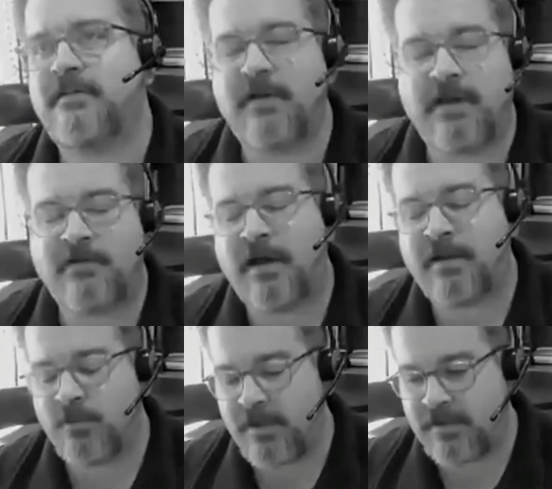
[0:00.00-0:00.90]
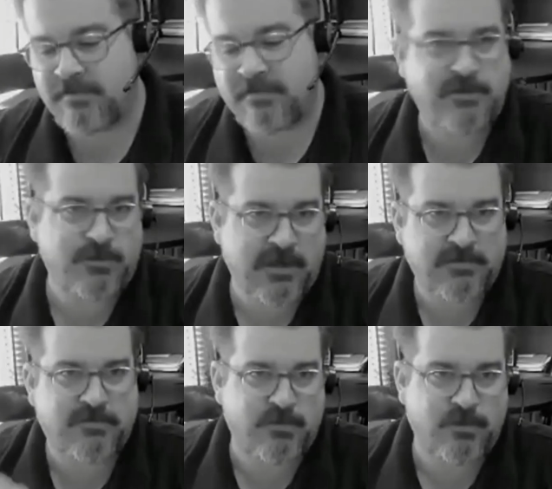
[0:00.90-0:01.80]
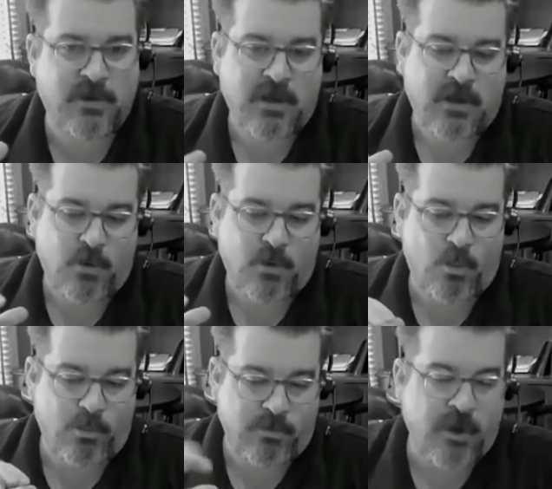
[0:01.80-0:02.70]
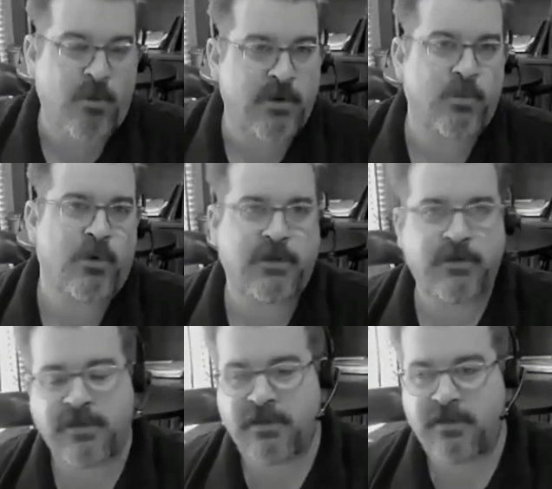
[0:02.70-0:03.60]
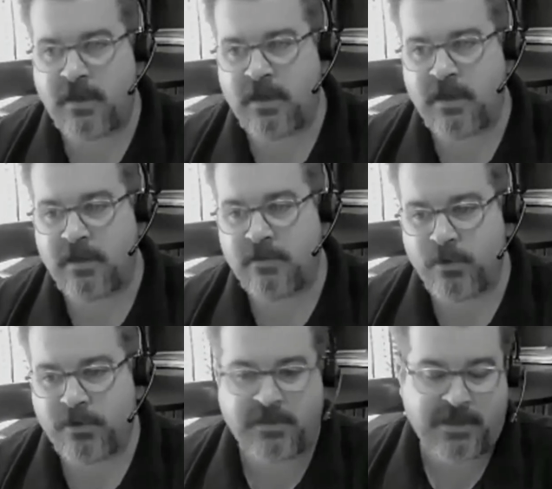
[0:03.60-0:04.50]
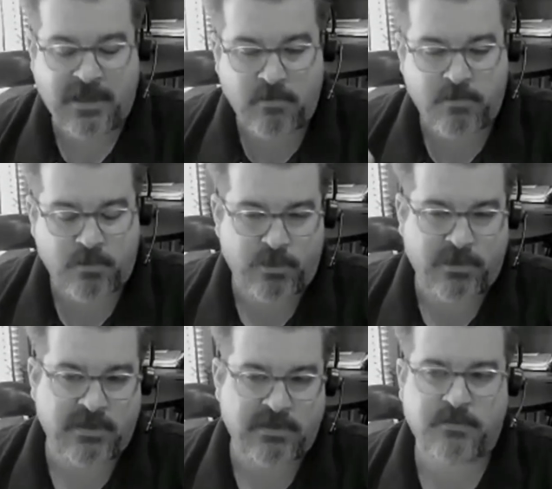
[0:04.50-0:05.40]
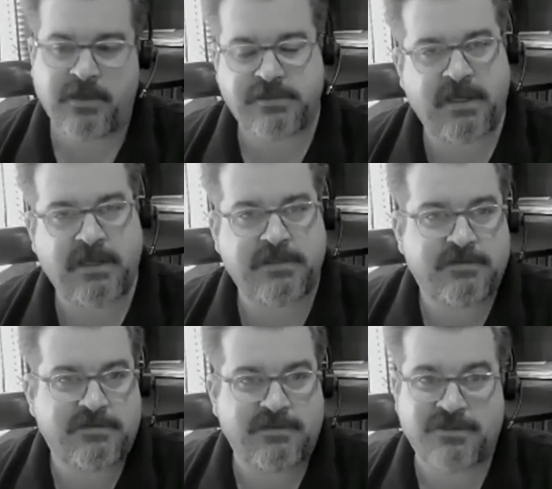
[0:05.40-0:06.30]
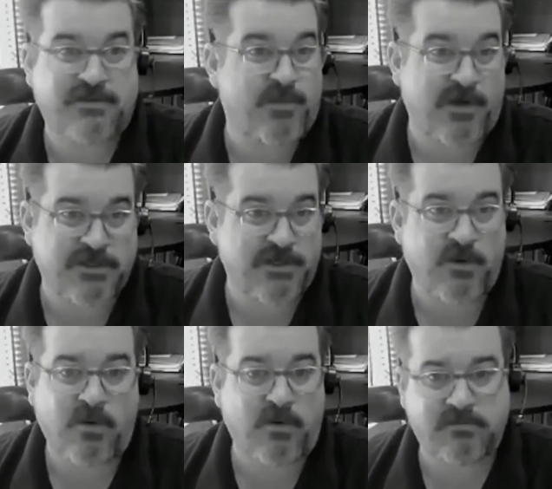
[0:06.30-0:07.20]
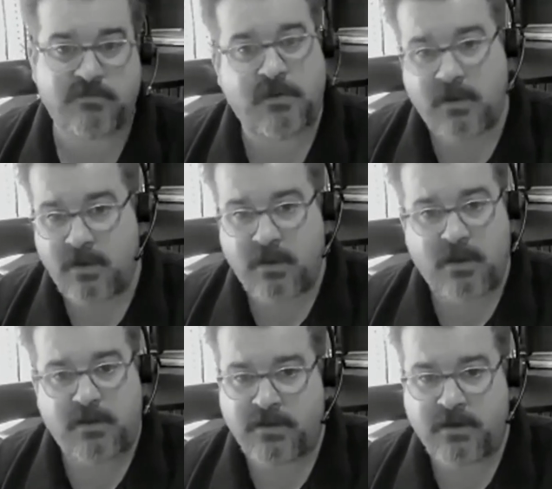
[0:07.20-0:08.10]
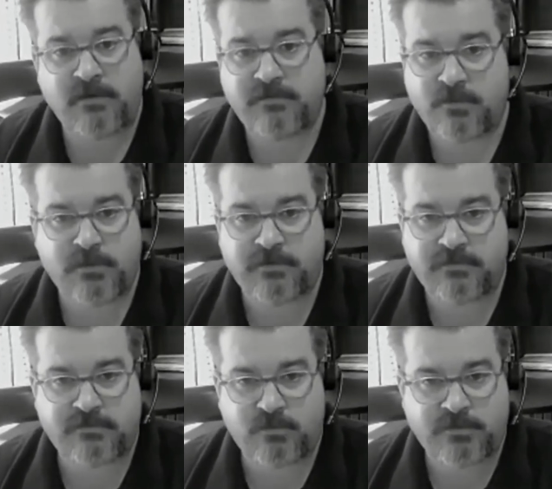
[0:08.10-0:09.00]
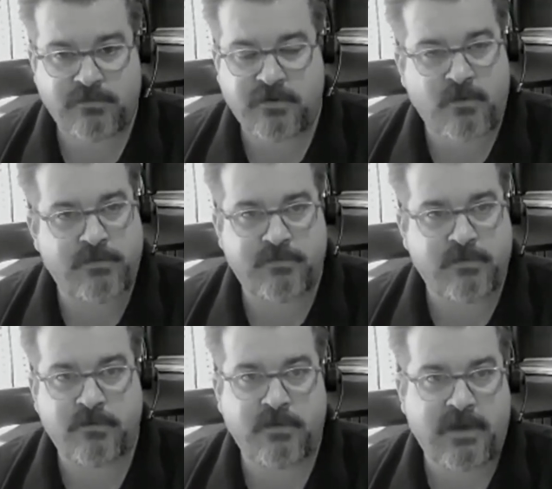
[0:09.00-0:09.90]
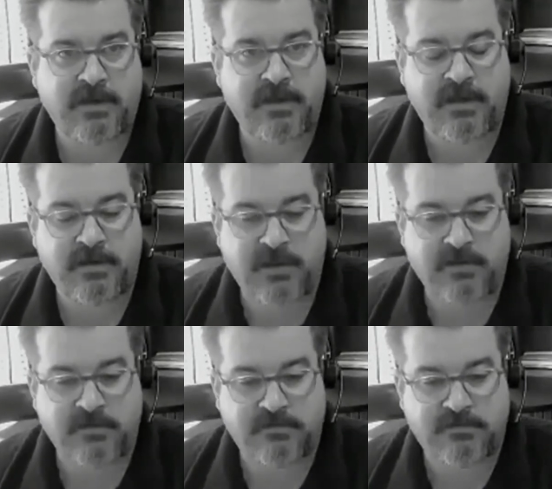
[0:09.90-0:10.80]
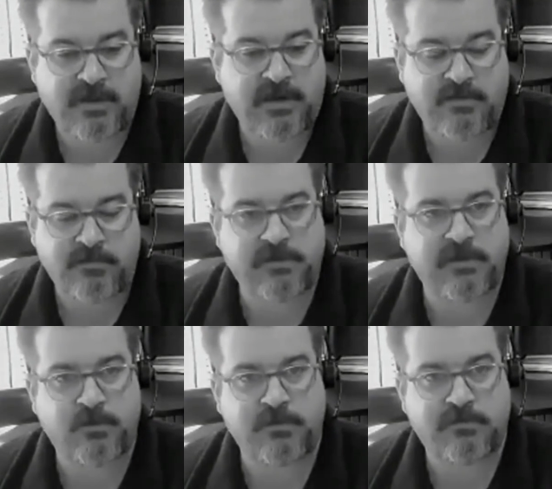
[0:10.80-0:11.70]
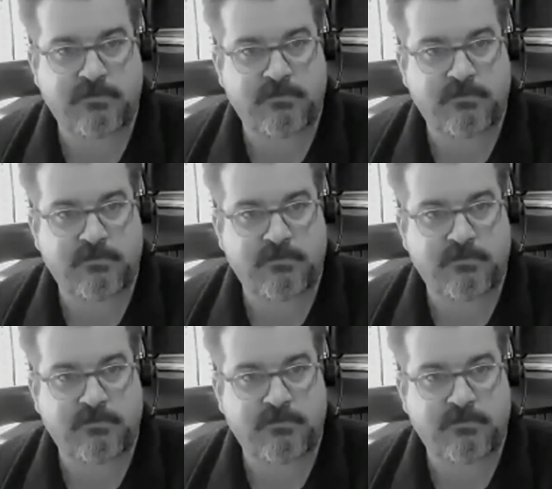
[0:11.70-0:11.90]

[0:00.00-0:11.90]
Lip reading: and a lot of the ways that you get to knowing where you need help or where you need to make changes is just punching holes, you know. So we're just going through and saying everything that was